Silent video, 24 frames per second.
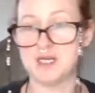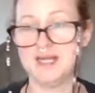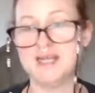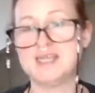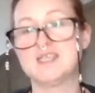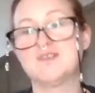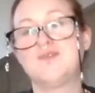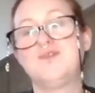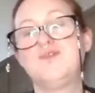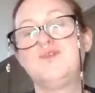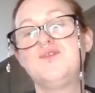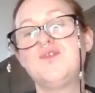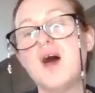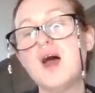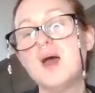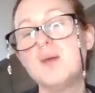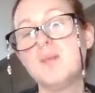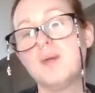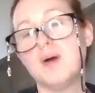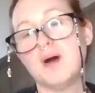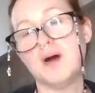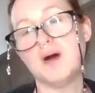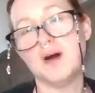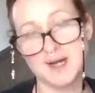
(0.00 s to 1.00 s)
It's
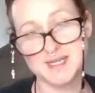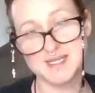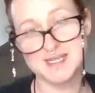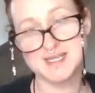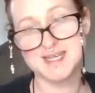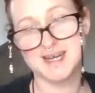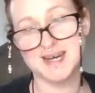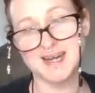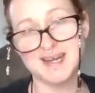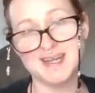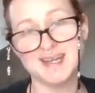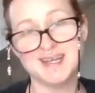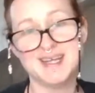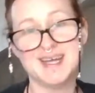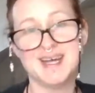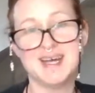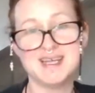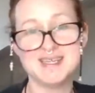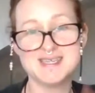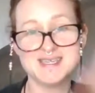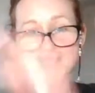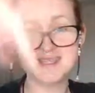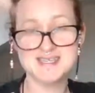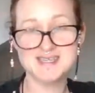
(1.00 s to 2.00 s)
fiber art, darling.
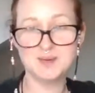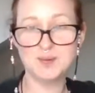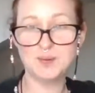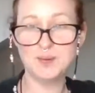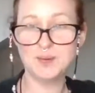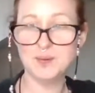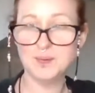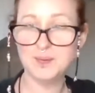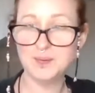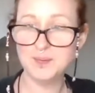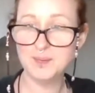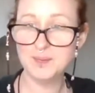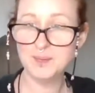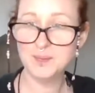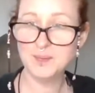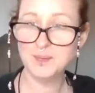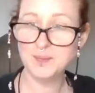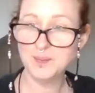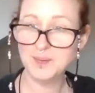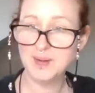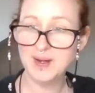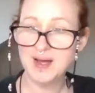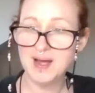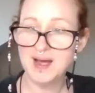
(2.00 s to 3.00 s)
Yes.
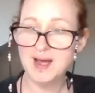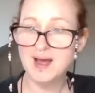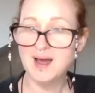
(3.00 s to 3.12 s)
Woo!